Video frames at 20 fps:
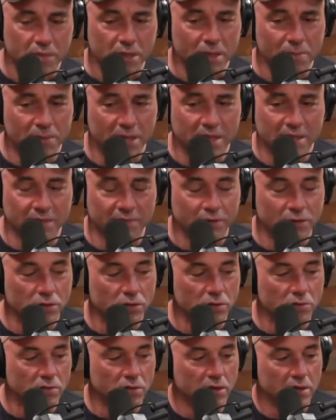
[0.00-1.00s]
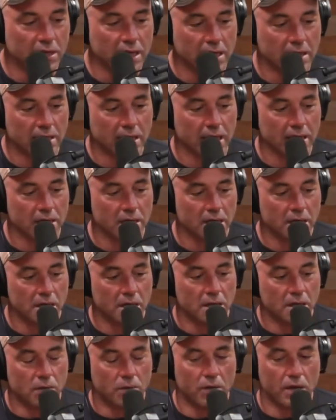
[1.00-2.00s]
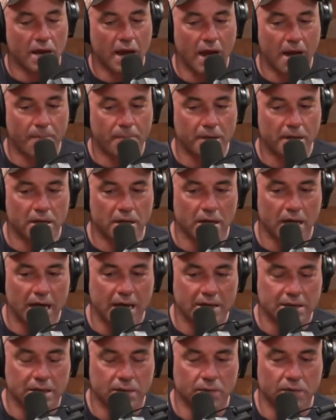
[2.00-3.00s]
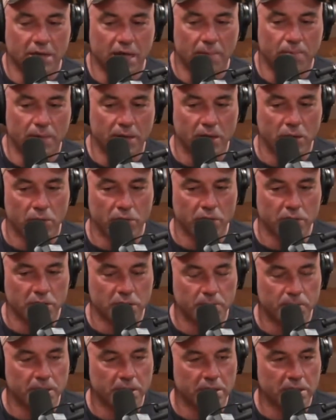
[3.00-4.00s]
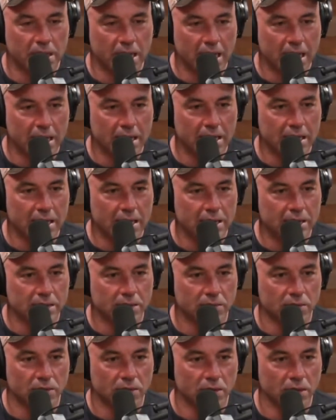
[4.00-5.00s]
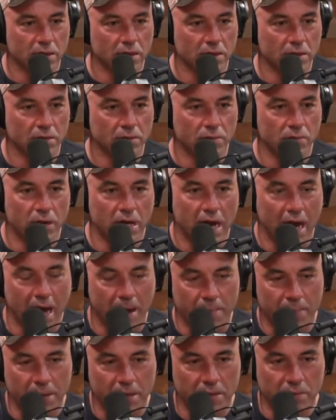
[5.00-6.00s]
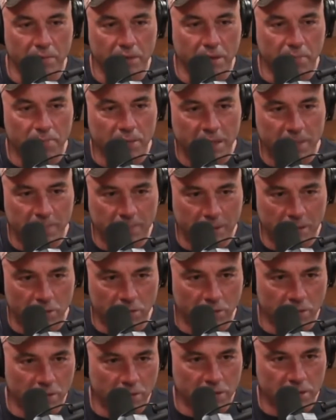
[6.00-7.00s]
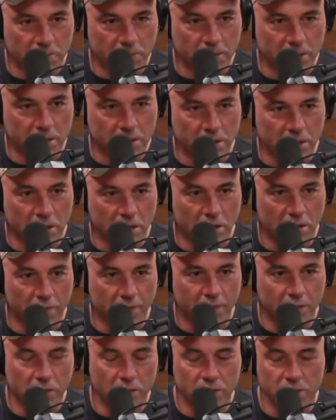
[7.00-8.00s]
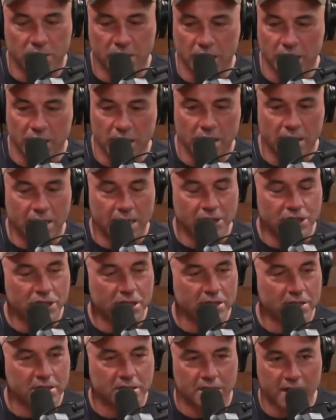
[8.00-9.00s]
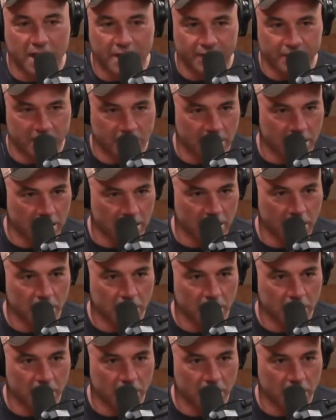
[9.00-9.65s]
Because if you do look at like what happened in Alaska with that big oil spill in the 80s, or what happened with the BP oil spill in the Gulf Coast, like that shit's devastating.